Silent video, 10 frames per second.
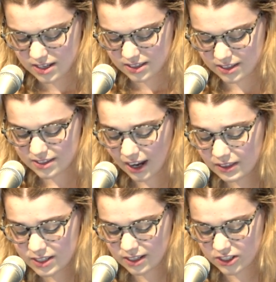The
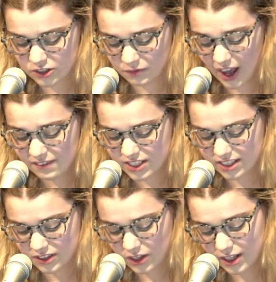silence I survived
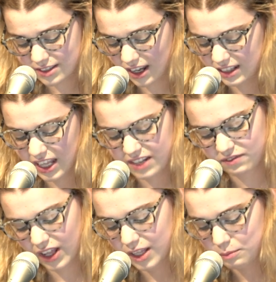in, the thoughts I let
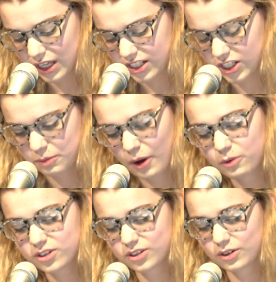envelop me, to the
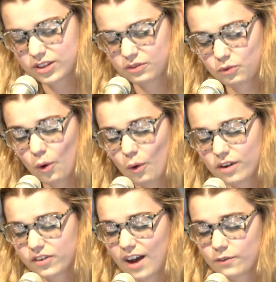posters and roar
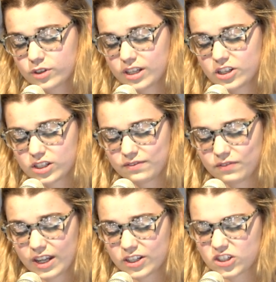of conversation
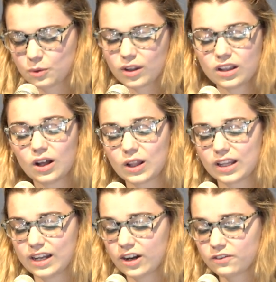faded to a lull
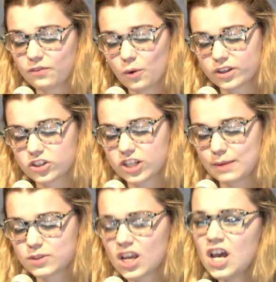and out of focus
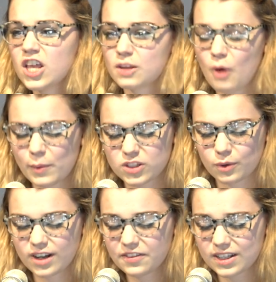shapes, the moments
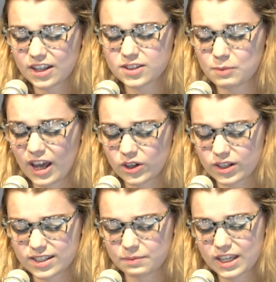where nothing else mattered
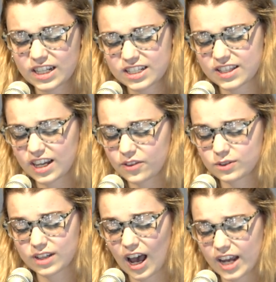except getting to the other
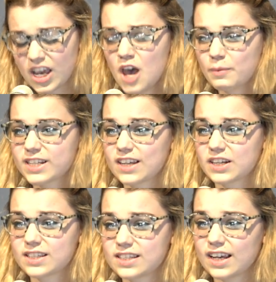side, because I
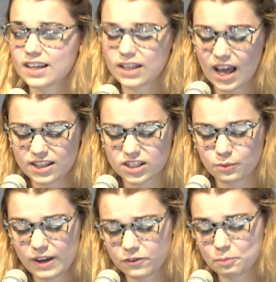could sit in class and
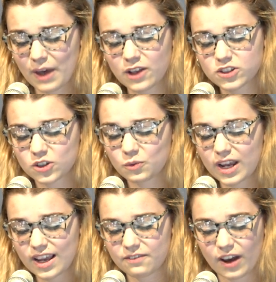wait for bells to
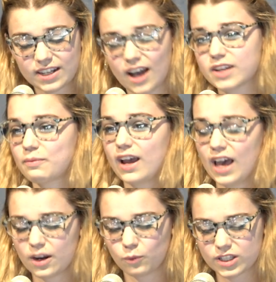ring if I nodded my
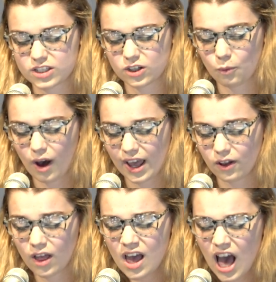head once in a while.